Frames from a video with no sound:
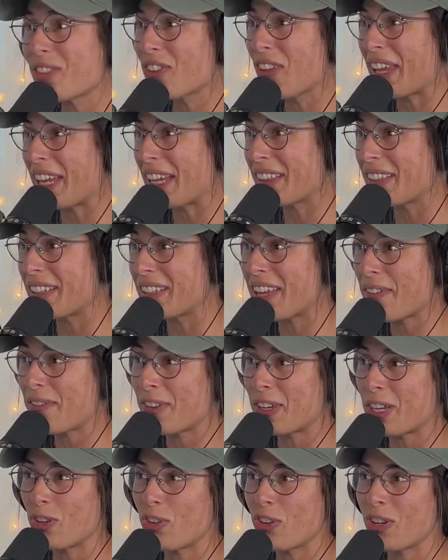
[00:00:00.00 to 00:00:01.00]
Like the
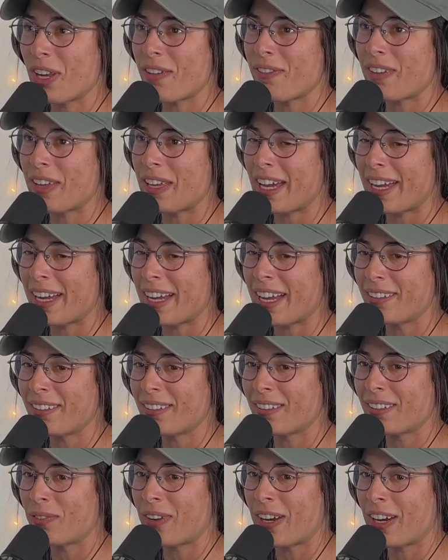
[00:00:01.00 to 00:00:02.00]
definition of it, I
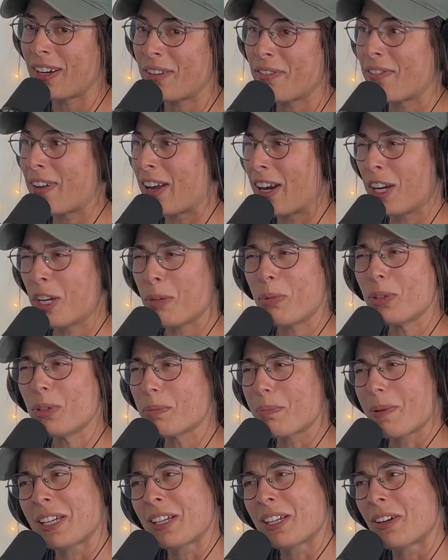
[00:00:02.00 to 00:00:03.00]
guess, is very variable
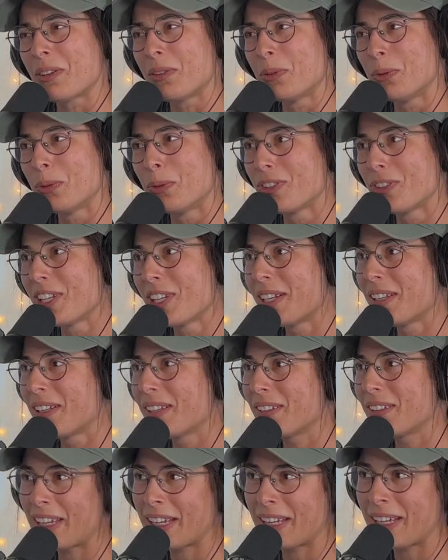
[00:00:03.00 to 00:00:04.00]
depending on who's
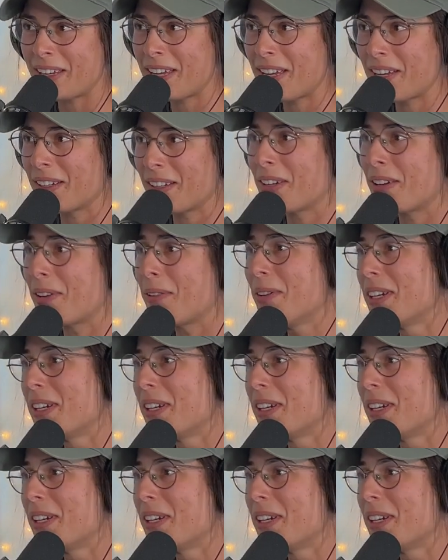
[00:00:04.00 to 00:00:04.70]
saying it, you know?